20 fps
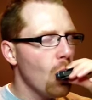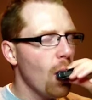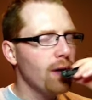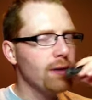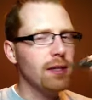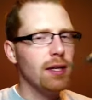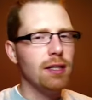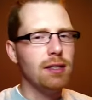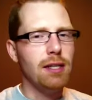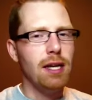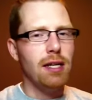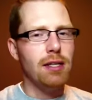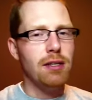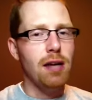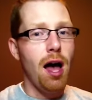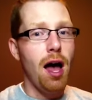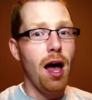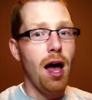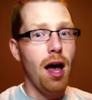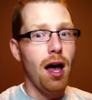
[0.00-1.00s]
It's like saying,
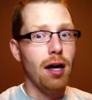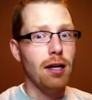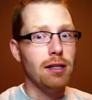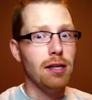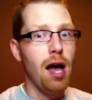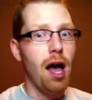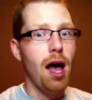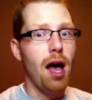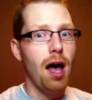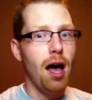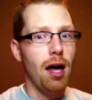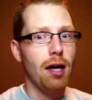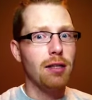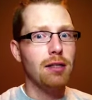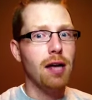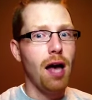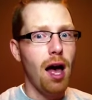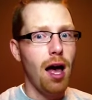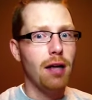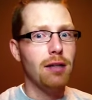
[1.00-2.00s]
yeah, yeah,
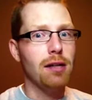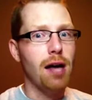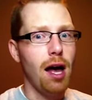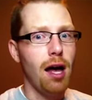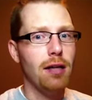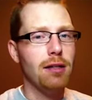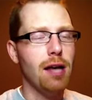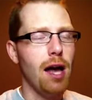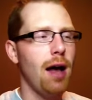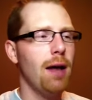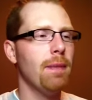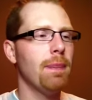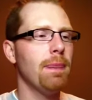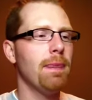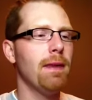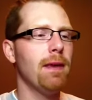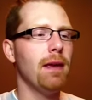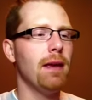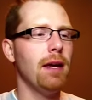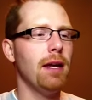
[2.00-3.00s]
yeah, yeah, yeah.
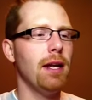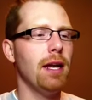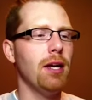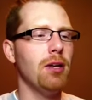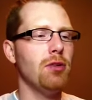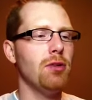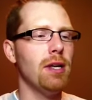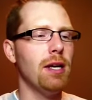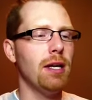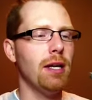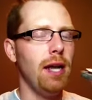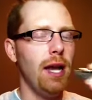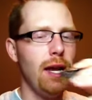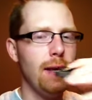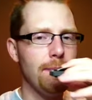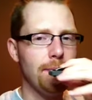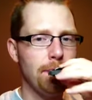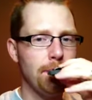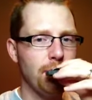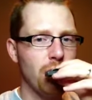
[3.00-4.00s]
And I can do that on
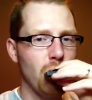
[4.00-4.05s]
8.